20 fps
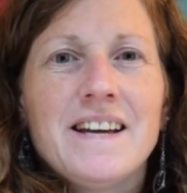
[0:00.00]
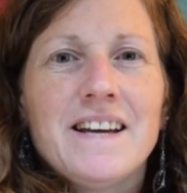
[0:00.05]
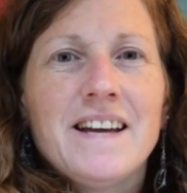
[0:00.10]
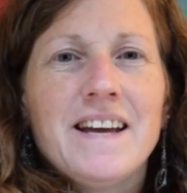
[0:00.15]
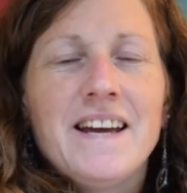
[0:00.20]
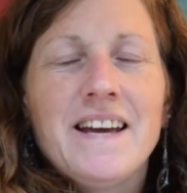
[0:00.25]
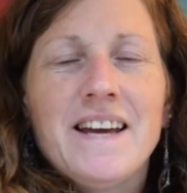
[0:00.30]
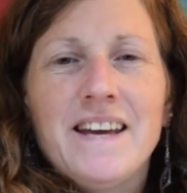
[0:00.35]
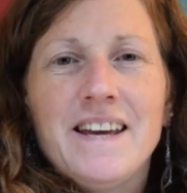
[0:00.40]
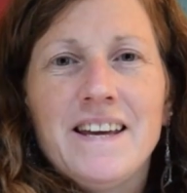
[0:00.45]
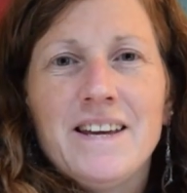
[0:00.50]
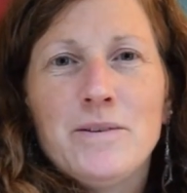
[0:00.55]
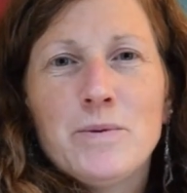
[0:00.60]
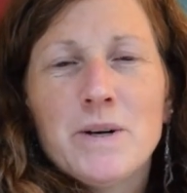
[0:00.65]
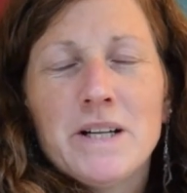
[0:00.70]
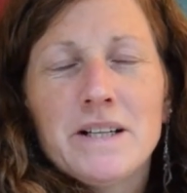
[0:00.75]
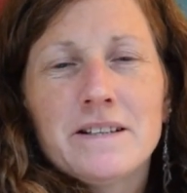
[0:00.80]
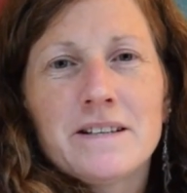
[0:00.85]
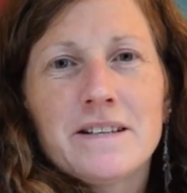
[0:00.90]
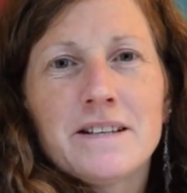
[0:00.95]
Hey,
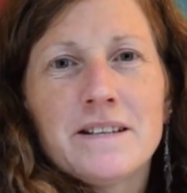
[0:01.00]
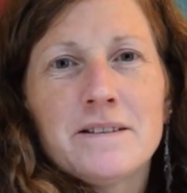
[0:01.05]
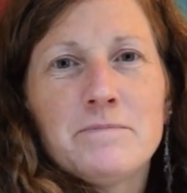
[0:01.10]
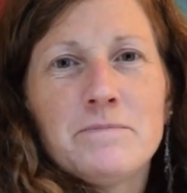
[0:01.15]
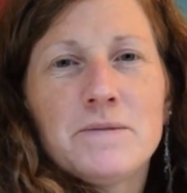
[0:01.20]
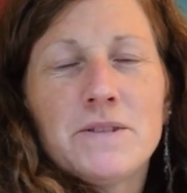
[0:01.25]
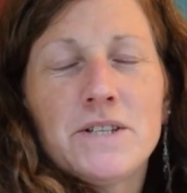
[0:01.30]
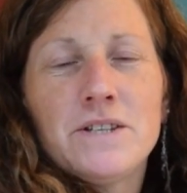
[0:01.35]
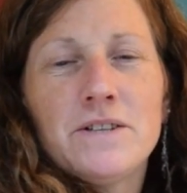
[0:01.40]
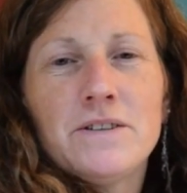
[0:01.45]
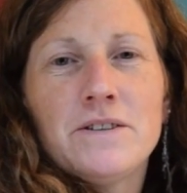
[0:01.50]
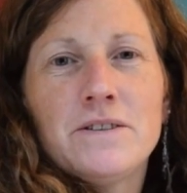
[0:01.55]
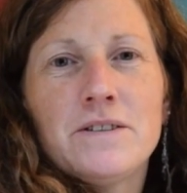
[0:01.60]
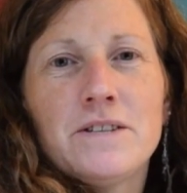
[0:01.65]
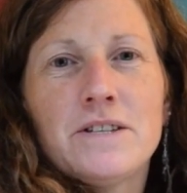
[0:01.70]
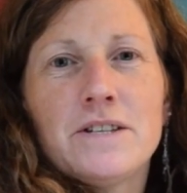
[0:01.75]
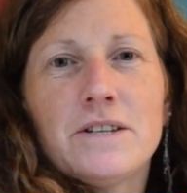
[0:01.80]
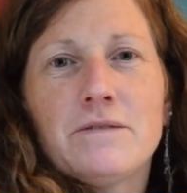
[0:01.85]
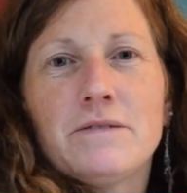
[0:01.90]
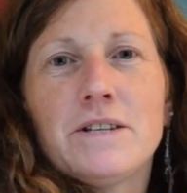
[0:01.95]
welcome to
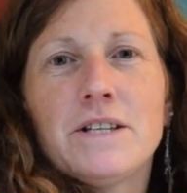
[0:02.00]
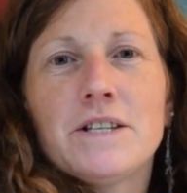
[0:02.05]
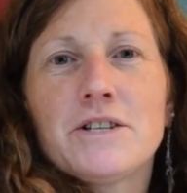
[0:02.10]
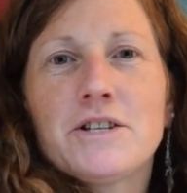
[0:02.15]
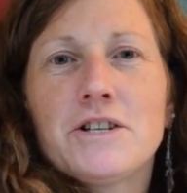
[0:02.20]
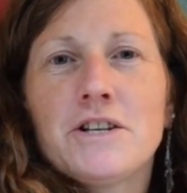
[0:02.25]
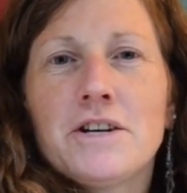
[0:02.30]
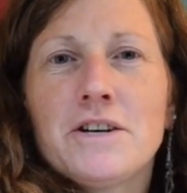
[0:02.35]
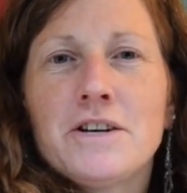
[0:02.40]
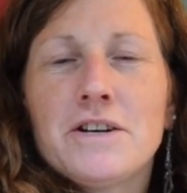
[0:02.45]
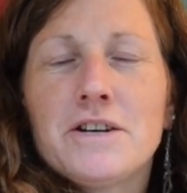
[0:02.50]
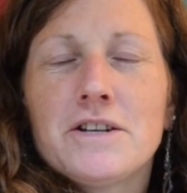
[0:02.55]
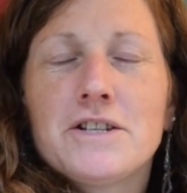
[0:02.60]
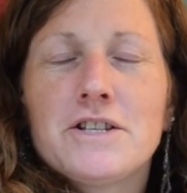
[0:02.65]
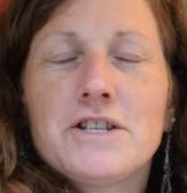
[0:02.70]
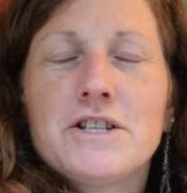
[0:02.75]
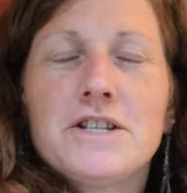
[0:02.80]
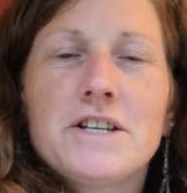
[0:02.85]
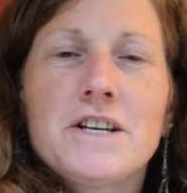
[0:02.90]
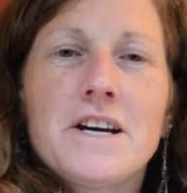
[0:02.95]
Junior
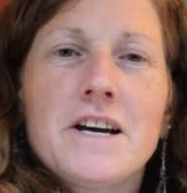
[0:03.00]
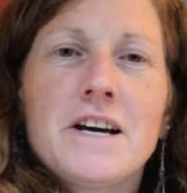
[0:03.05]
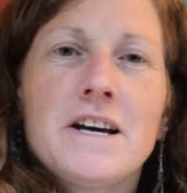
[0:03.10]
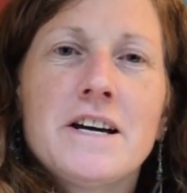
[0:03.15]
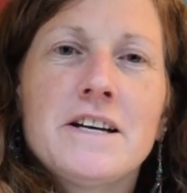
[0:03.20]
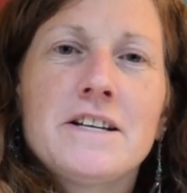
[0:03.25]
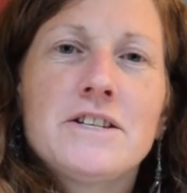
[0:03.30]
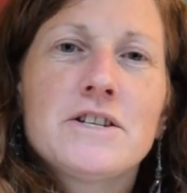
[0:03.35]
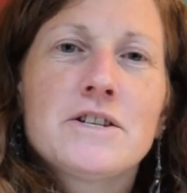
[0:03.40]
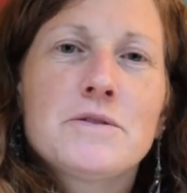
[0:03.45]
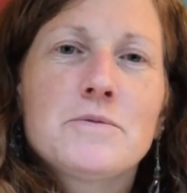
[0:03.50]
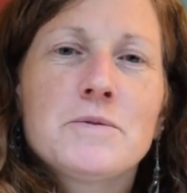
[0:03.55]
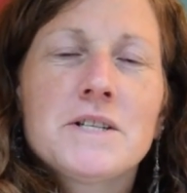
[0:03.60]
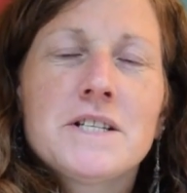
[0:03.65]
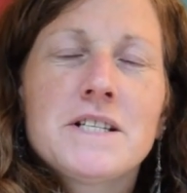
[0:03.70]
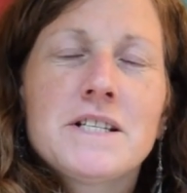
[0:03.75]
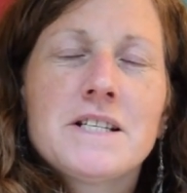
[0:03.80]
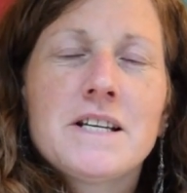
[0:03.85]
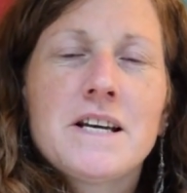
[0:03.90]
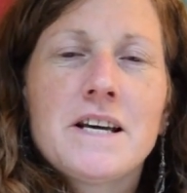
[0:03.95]
Church. I just want
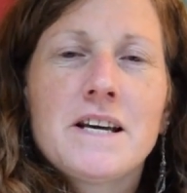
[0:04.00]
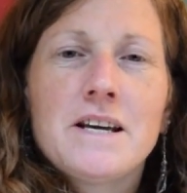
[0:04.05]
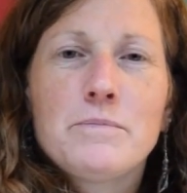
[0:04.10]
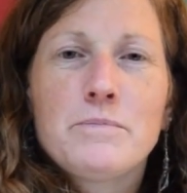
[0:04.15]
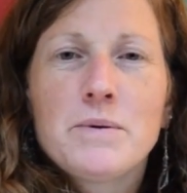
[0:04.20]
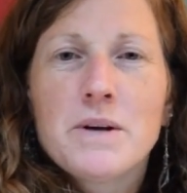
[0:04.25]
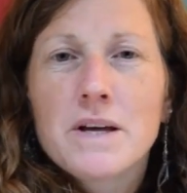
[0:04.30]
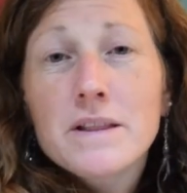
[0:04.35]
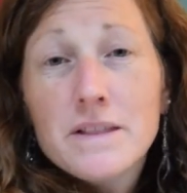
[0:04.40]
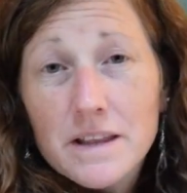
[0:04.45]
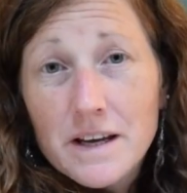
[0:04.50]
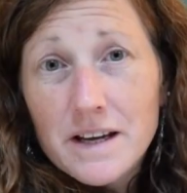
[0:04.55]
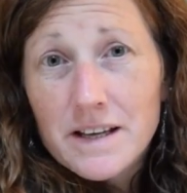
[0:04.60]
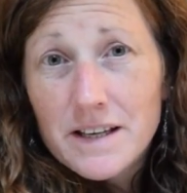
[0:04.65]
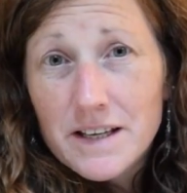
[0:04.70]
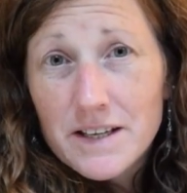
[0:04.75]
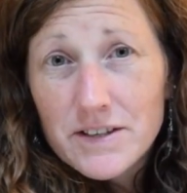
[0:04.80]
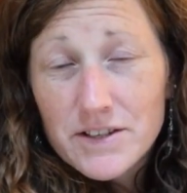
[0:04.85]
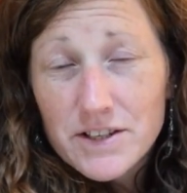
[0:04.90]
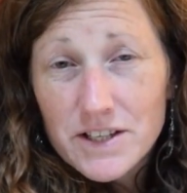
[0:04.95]
to say a big
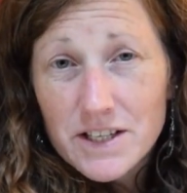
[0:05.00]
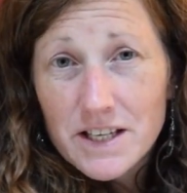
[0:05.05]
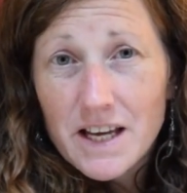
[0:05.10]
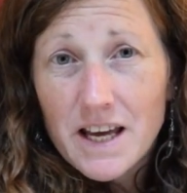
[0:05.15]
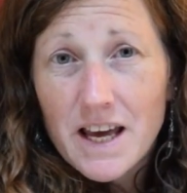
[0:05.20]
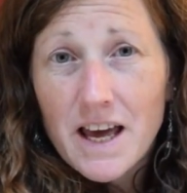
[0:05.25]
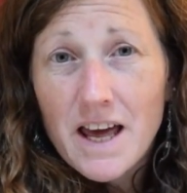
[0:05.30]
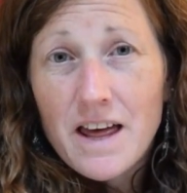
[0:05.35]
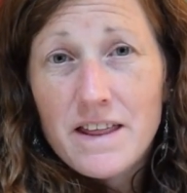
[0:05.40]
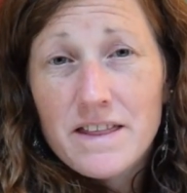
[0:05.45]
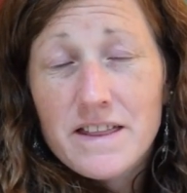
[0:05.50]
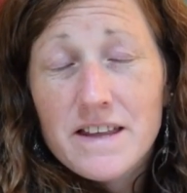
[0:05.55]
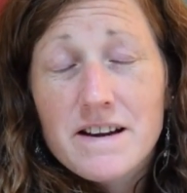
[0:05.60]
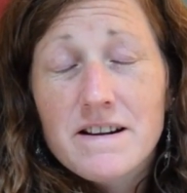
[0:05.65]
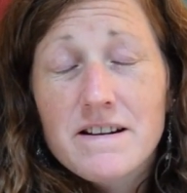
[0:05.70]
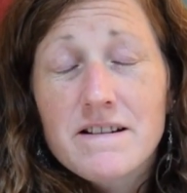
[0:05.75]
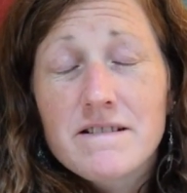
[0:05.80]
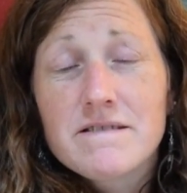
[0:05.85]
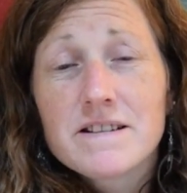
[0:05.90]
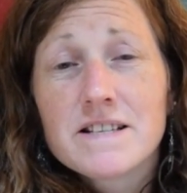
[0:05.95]
thank you to
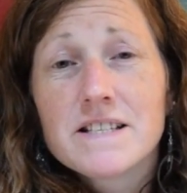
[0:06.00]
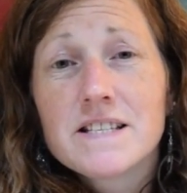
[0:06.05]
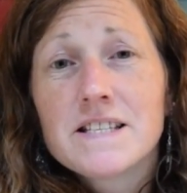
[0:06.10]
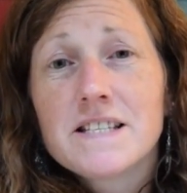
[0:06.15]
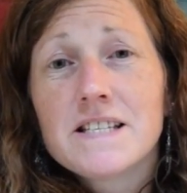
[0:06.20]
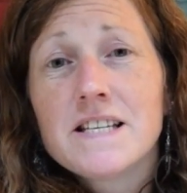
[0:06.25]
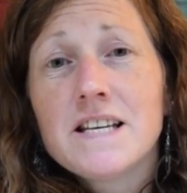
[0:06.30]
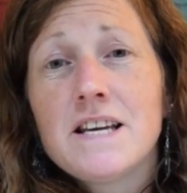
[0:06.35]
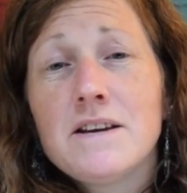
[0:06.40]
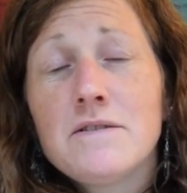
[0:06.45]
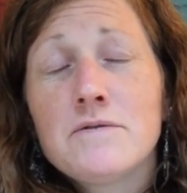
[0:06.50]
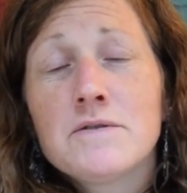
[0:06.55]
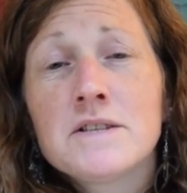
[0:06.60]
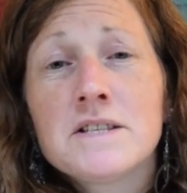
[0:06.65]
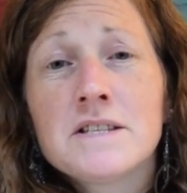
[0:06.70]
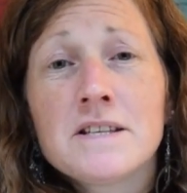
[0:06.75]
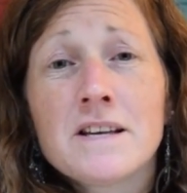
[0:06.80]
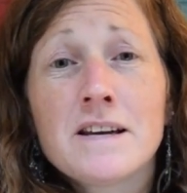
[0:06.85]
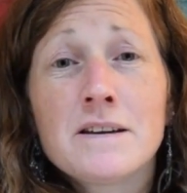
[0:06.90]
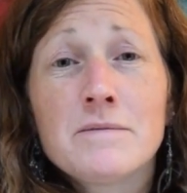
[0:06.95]
Heather and Steve and
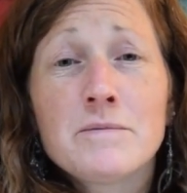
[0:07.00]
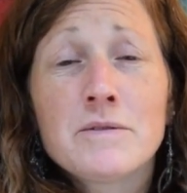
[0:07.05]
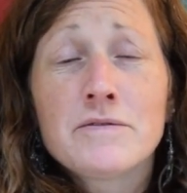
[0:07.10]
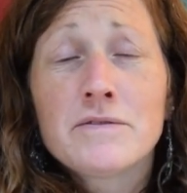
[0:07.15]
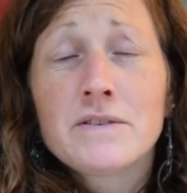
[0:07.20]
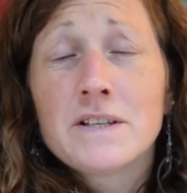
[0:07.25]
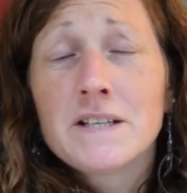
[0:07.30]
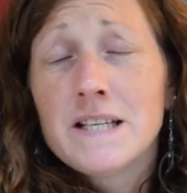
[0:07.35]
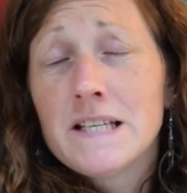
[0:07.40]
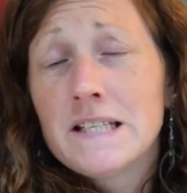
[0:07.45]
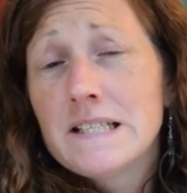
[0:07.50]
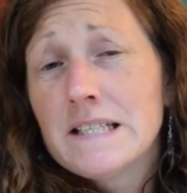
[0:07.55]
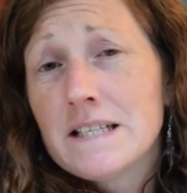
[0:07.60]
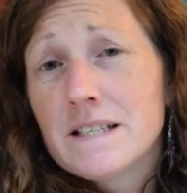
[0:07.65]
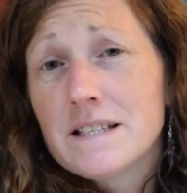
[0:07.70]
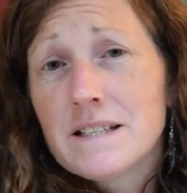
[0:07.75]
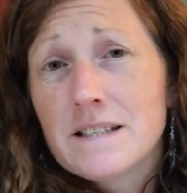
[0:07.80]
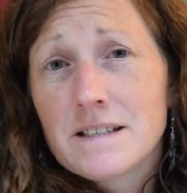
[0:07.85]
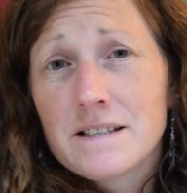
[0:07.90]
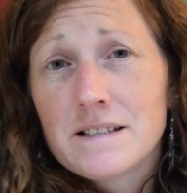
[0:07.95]
Simon for leading
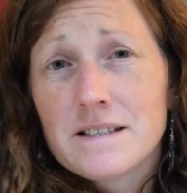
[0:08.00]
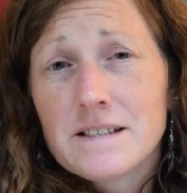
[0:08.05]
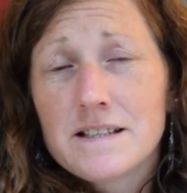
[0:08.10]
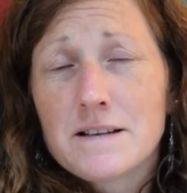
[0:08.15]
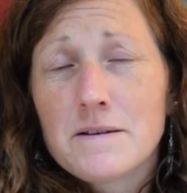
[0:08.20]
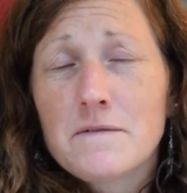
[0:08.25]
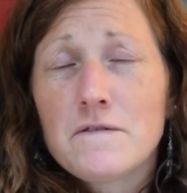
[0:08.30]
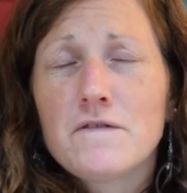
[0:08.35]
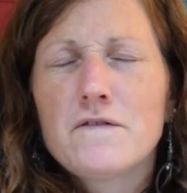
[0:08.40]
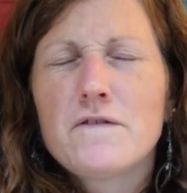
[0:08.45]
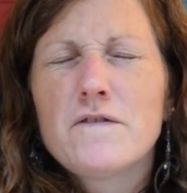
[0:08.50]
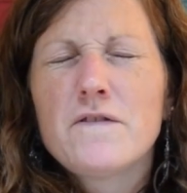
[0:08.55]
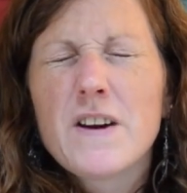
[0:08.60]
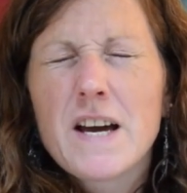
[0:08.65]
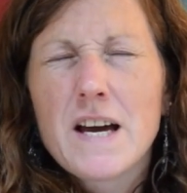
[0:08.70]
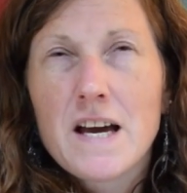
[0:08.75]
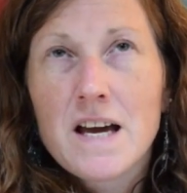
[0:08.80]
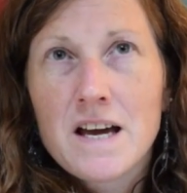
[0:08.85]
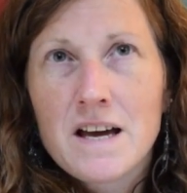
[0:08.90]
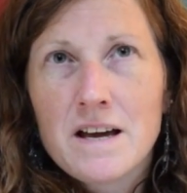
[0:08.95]
us in some
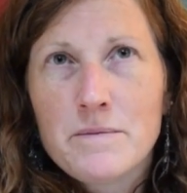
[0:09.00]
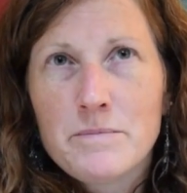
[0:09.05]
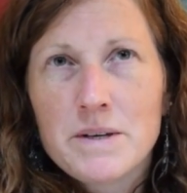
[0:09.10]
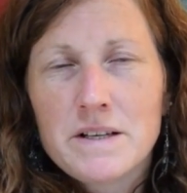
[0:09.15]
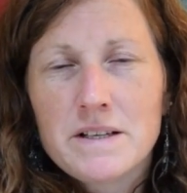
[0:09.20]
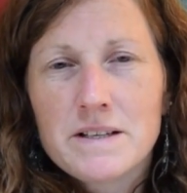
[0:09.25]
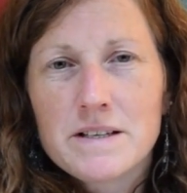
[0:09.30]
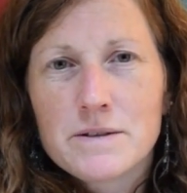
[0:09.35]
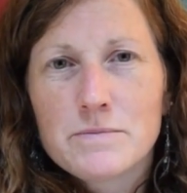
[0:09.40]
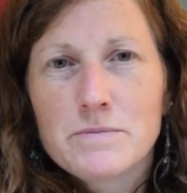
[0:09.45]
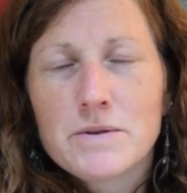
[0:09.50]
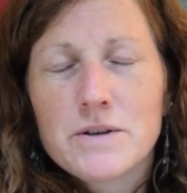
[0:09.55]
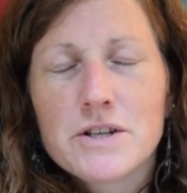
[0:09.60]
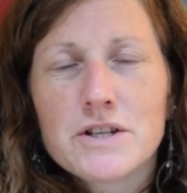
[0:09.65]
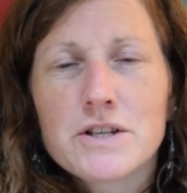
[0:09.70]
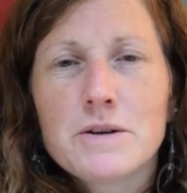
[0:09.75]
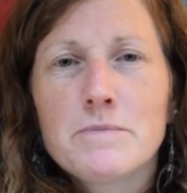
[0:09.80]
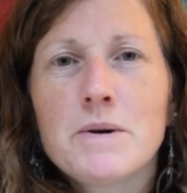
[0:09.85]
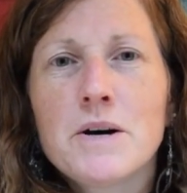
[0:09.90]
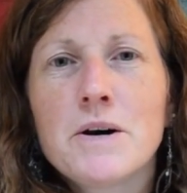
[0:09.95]
fabulous
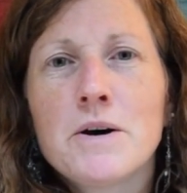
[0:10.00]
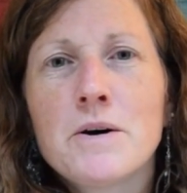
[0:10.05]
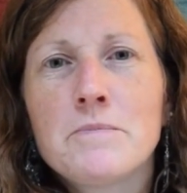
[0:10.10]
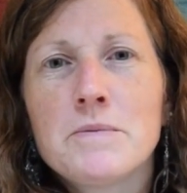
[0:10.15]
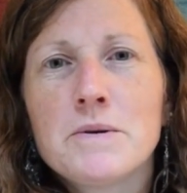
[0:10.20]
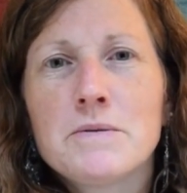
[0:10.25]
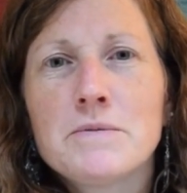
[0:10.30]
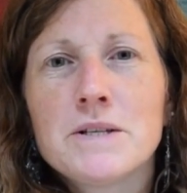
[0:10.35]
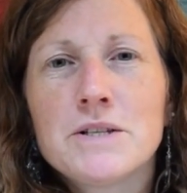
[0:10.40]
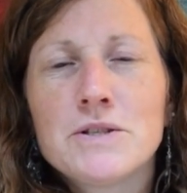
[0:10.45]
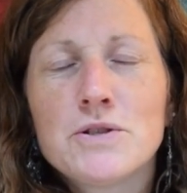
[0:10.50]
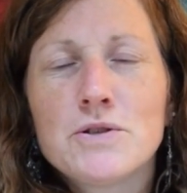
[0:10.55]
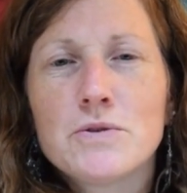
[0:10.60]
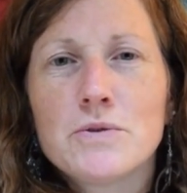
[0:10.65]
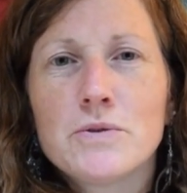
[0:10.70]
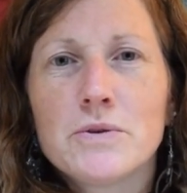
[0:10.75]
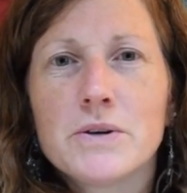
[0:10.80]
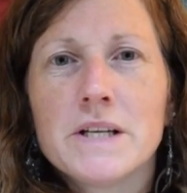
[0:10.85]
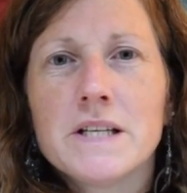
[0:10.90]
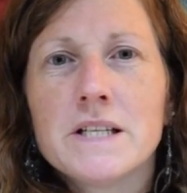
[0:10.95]
worship. I hope you
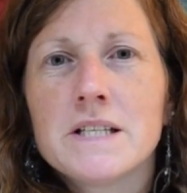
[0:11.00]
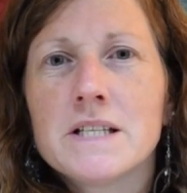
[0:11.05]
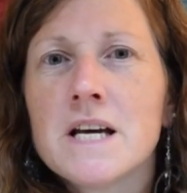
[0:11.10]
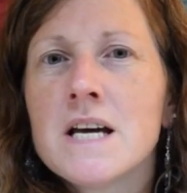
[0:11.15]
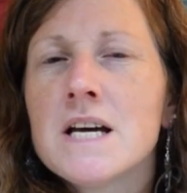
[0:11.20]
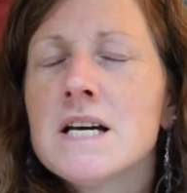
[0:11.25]
enjoyed